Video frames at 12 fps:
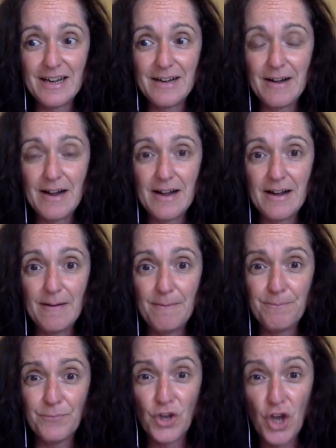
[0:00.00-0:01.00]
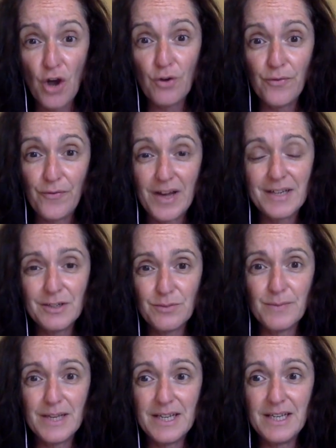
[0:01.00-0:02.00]
um,
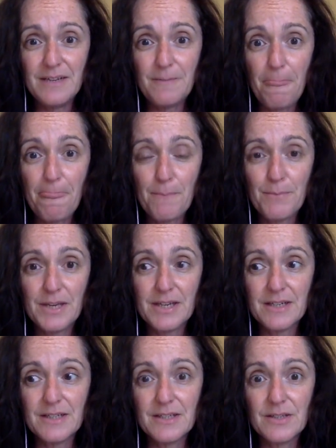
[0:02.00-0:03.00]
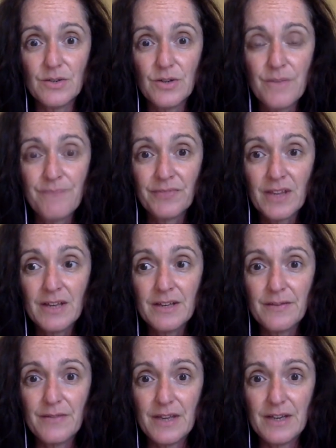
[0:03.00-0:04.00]
GoFundMe because
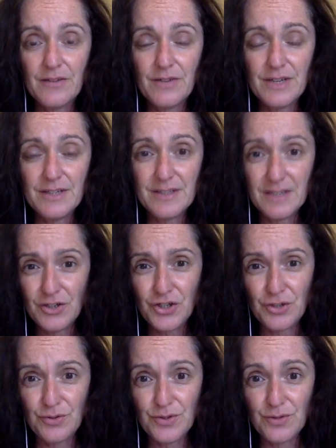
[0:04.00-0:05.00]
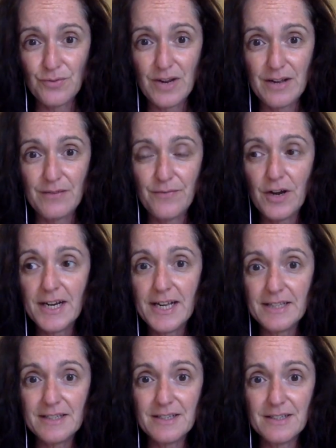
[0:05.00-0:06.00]
there is issues around
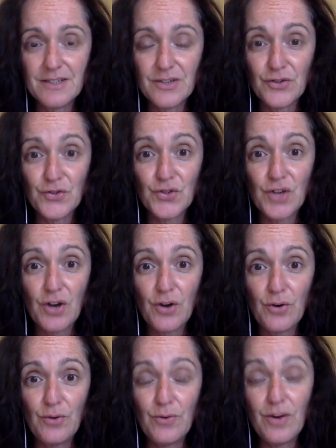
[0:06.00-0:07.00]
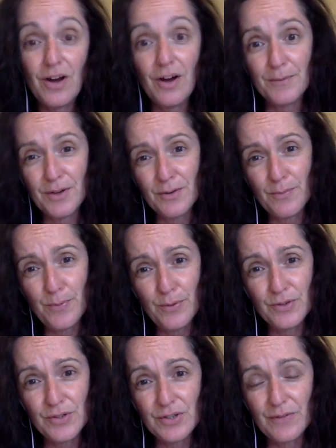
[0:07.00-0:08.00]
finances. So I'm going to
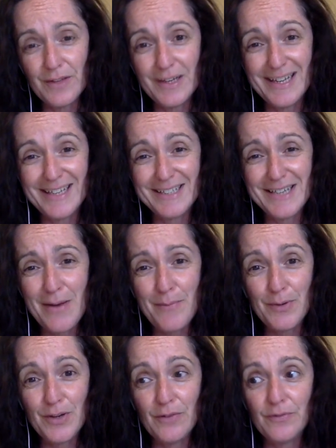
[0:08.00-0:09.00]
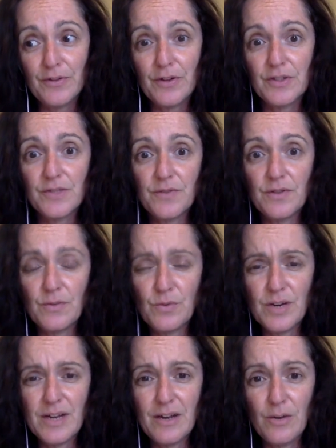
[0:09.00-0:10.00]
put the link down below for those of you that want to
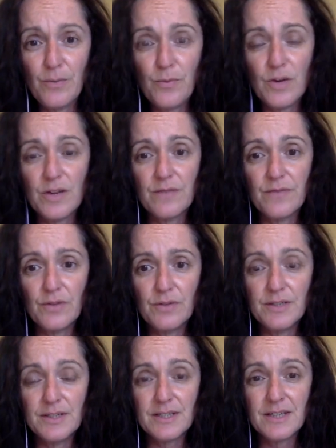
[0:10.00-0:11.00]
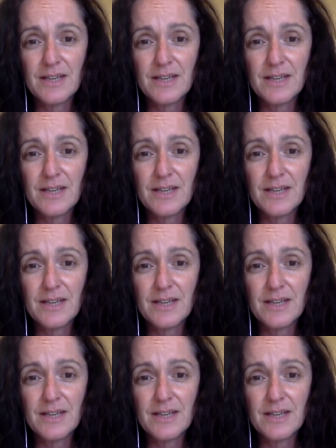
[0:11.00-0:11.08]
help one of the viewers.